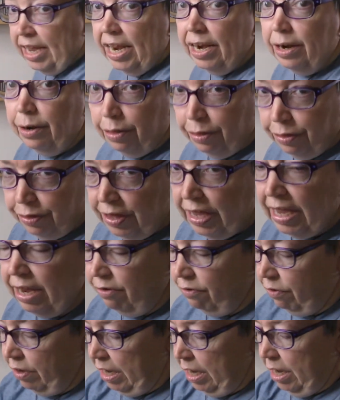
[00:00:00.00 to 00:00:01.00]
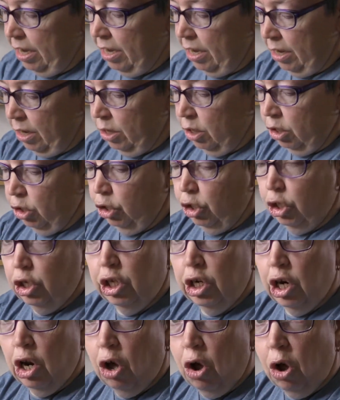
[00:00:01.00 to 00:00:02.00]
in theory,
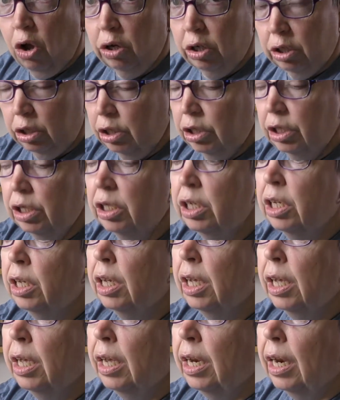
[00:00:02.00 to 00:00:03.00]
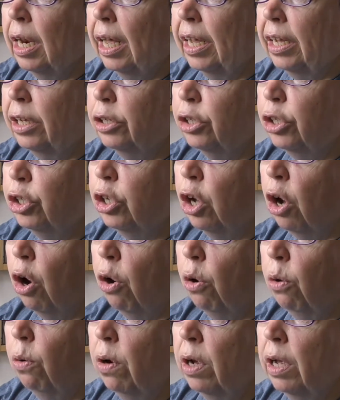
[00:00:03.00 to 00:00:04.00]
slots like
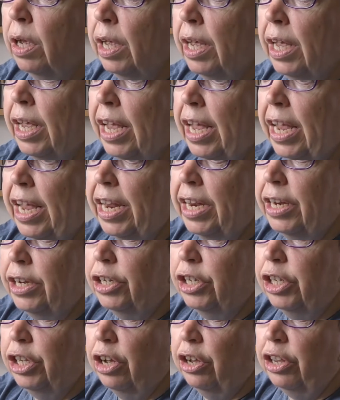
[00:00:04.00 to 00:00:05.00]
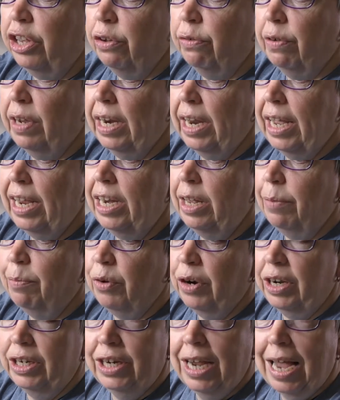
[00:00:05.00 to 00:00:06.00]
so into your ukulele
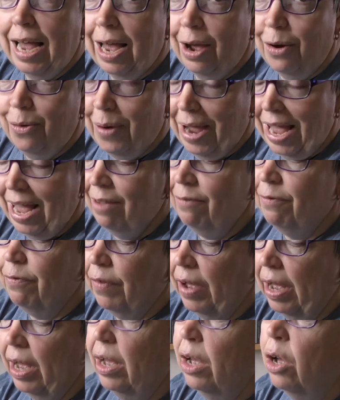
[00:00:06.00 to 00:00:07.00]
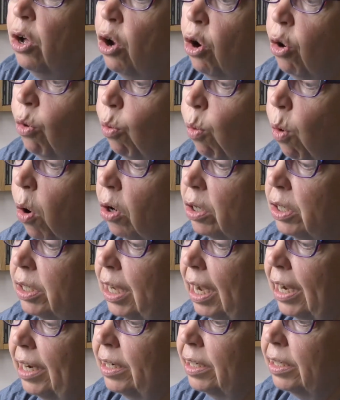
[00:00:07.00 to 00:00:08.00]
bridge. However,
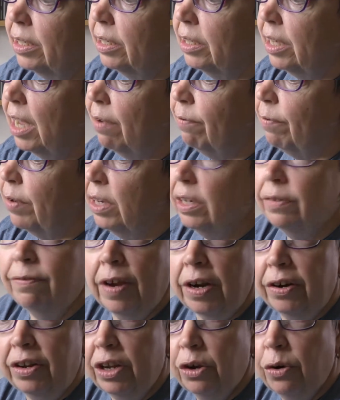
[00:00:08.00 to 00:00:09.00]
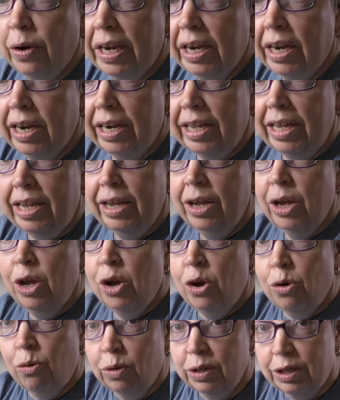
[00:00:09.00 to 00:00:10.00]
what I discovered very quickly
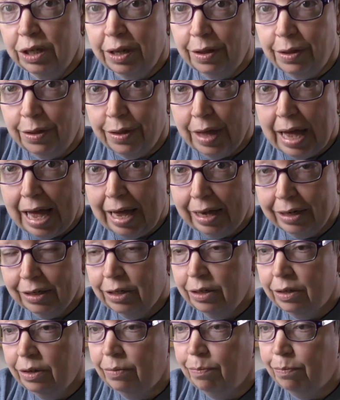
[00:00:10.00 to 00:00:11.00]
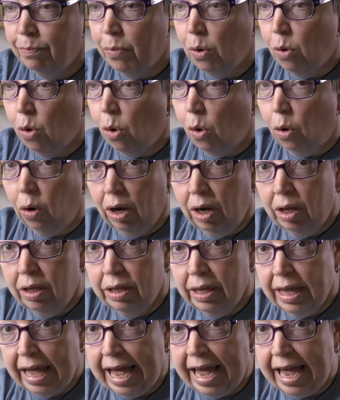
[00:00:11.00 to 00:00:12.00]
was that that
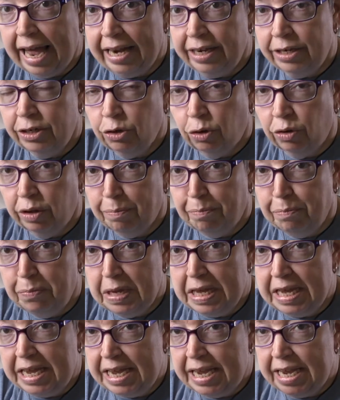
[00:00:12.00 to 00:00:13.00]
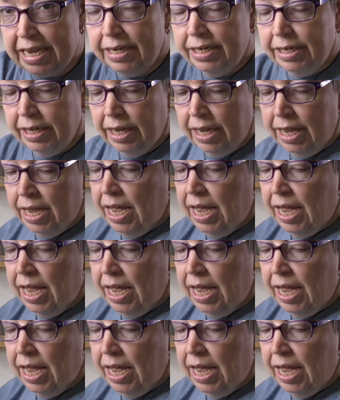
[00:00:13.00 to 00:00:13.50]
ball end or the bead